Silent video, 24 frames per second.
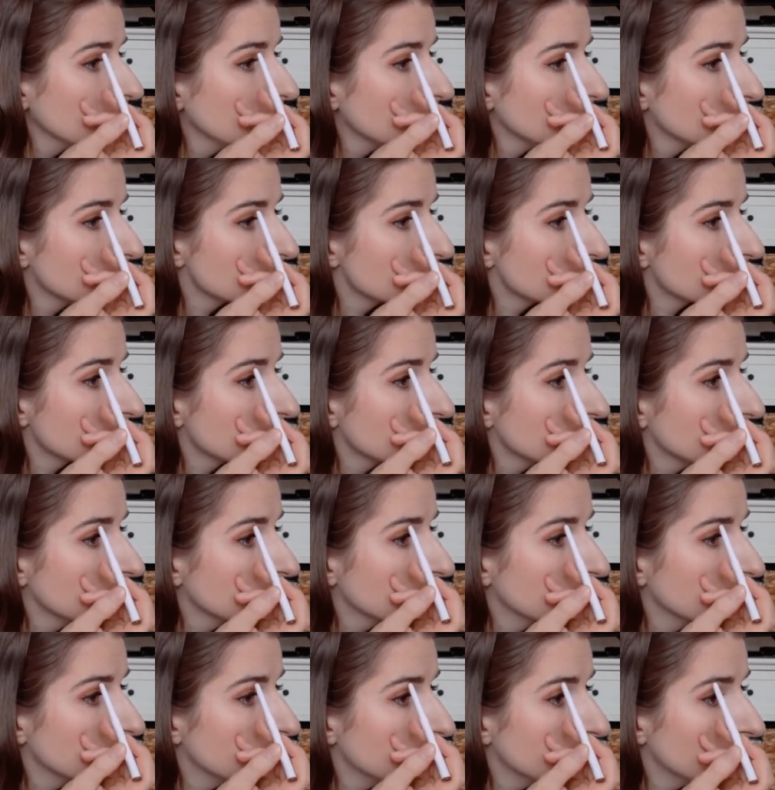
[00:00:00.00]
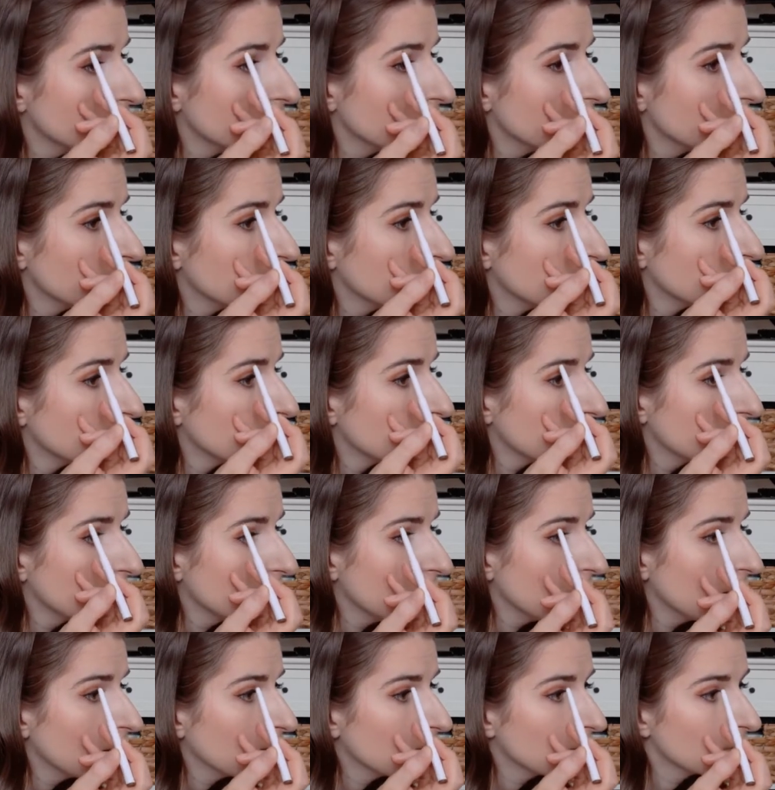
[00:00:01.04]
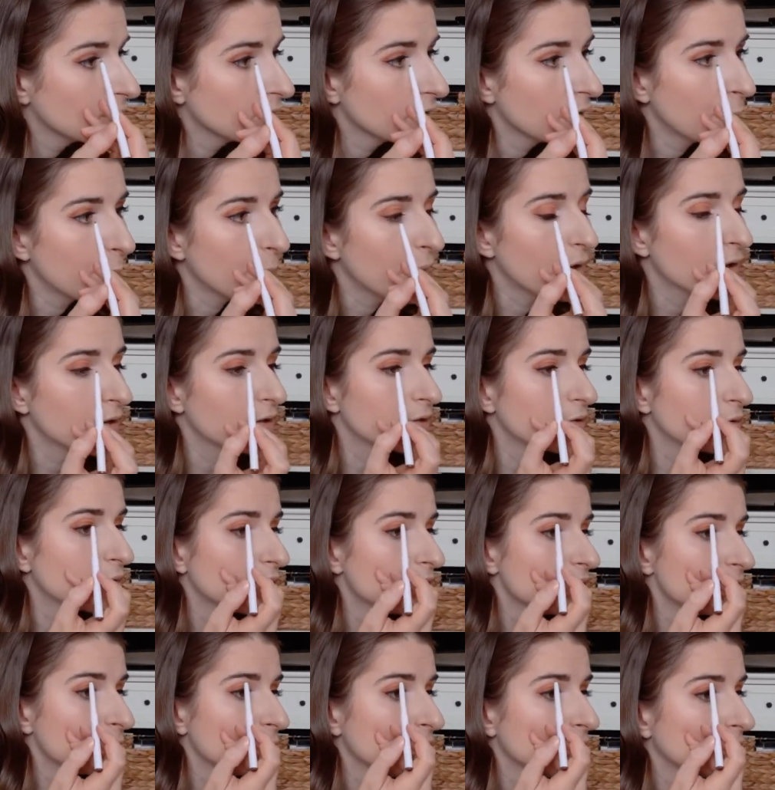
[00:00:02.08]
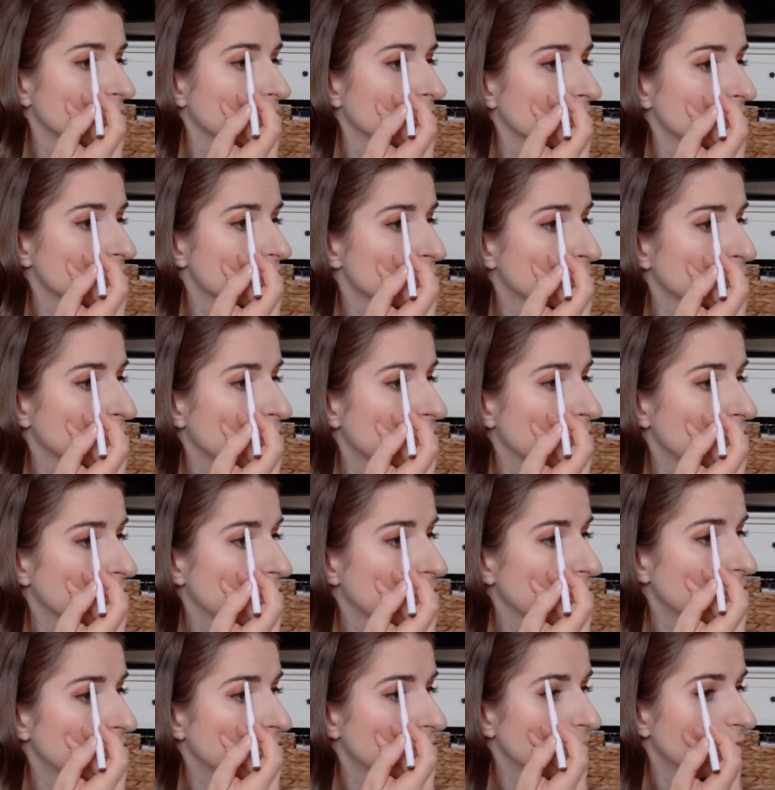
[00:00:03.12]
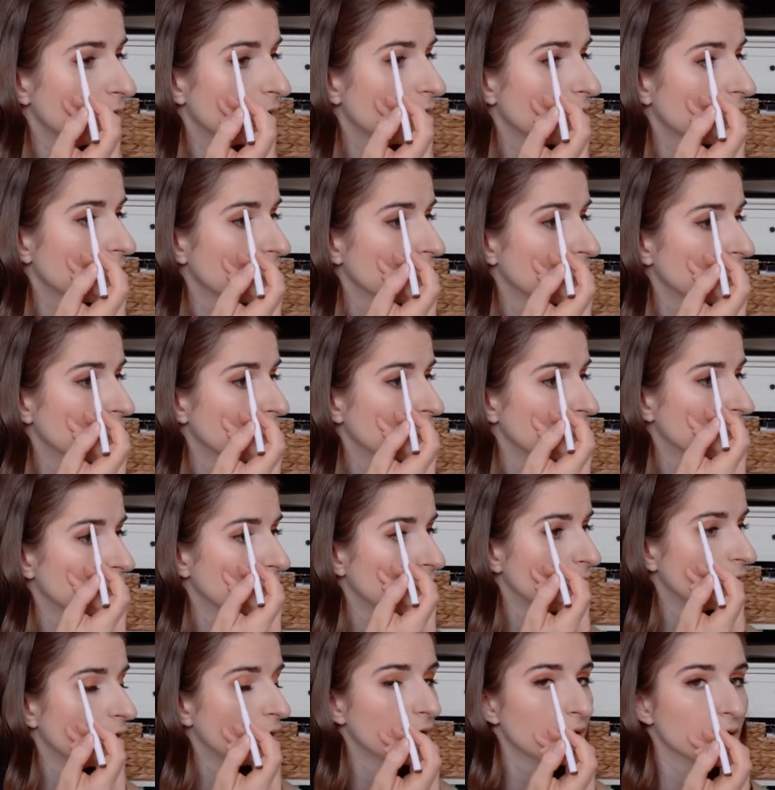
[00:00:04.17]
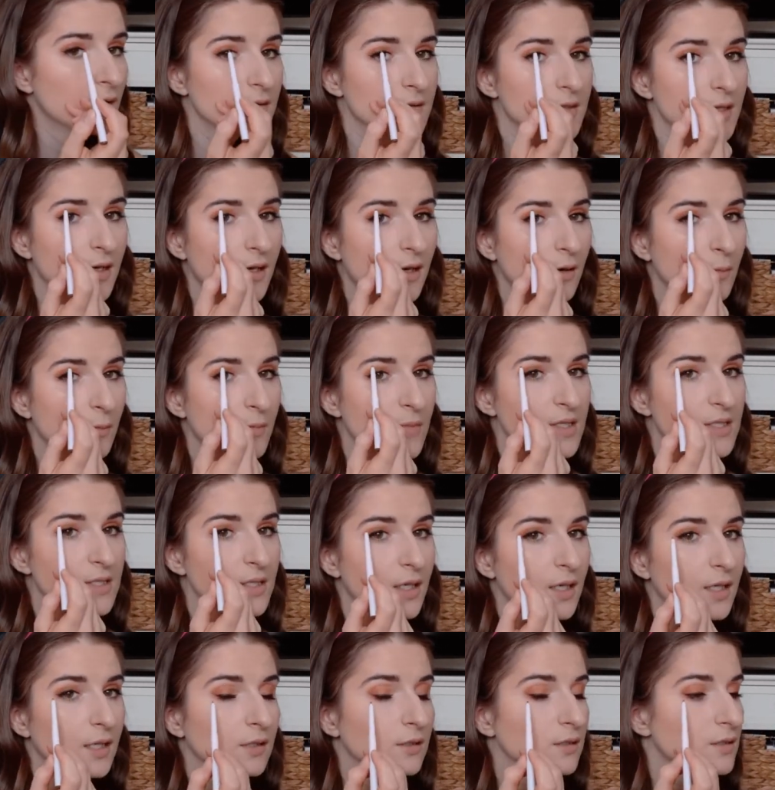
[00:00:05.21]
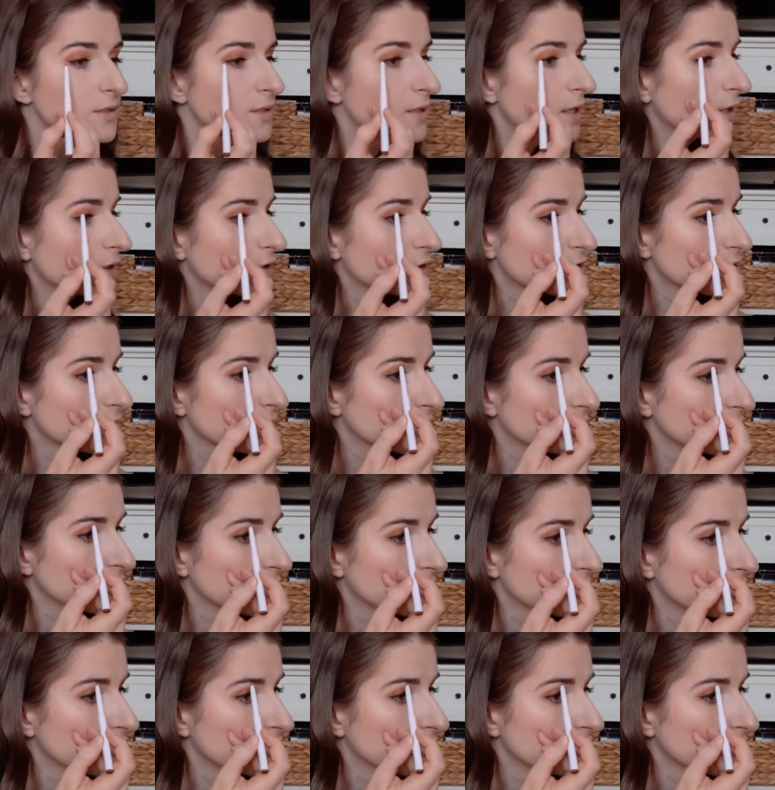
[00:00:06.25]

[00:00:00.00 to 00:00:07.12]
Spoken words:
And I'm just gonna fill in there. That part annoys me on this brow right here. It's like I'm missing a little section.